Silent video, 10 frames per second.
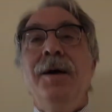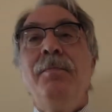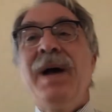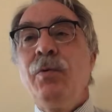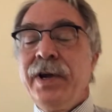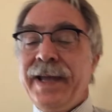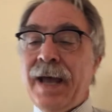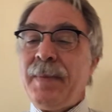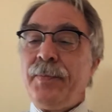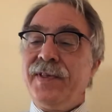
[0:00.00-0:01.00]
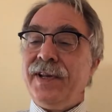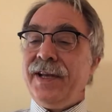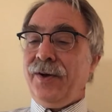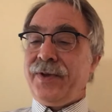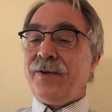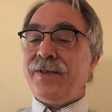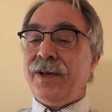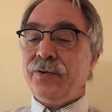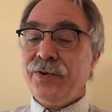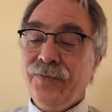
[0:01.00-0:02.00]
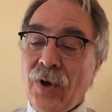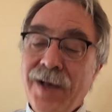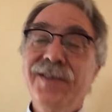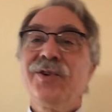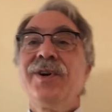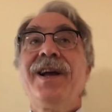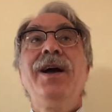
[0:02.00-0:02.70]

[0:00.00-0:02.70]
my work at Maple City Healthcare Center to foster